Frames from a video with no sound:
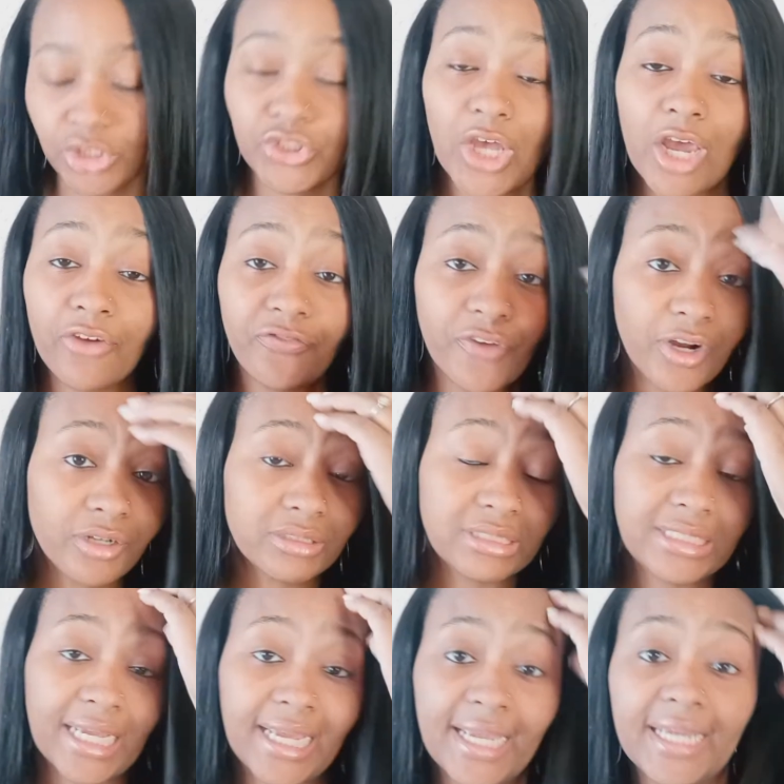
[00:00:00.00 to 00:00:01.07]
so our first
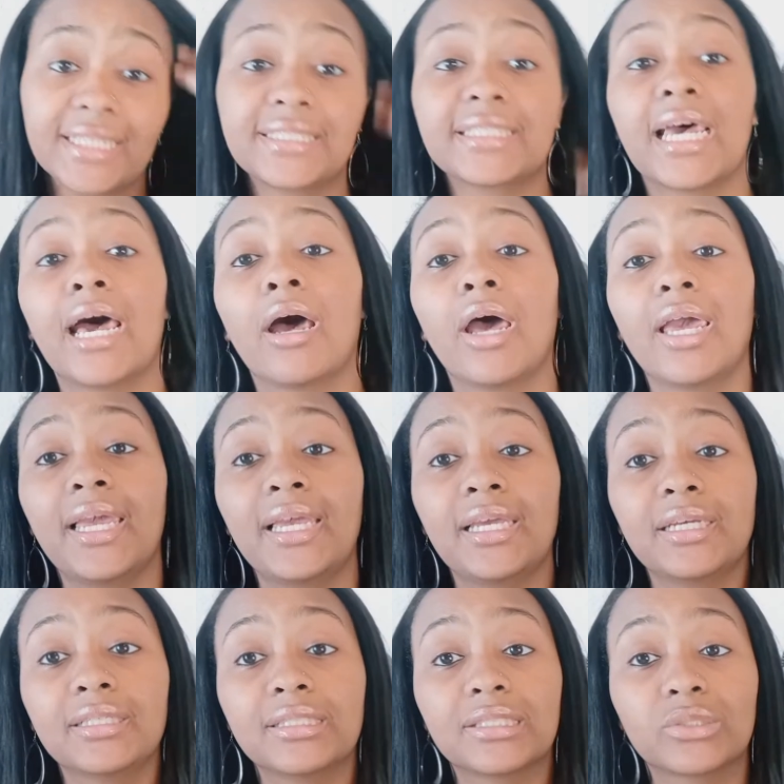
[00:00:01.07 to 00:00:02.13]
dance
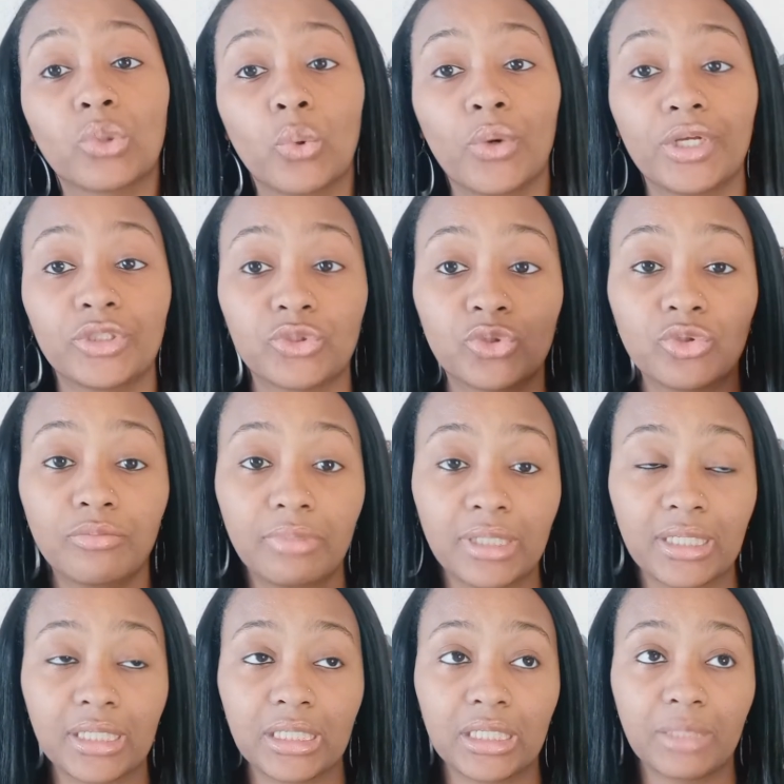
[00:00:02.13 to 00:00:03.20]
is going to
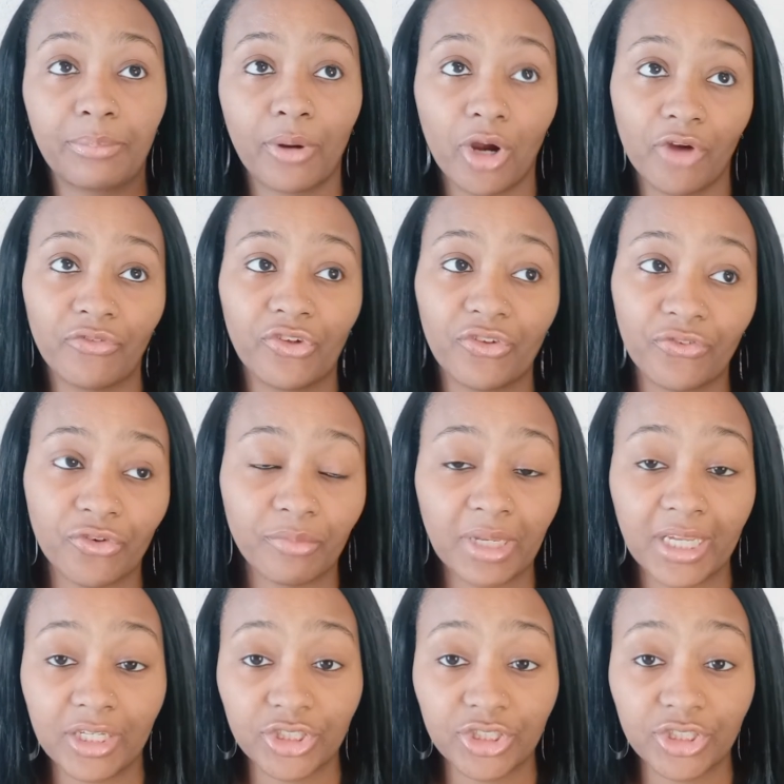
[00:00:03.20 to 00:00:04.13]
be perfect from ed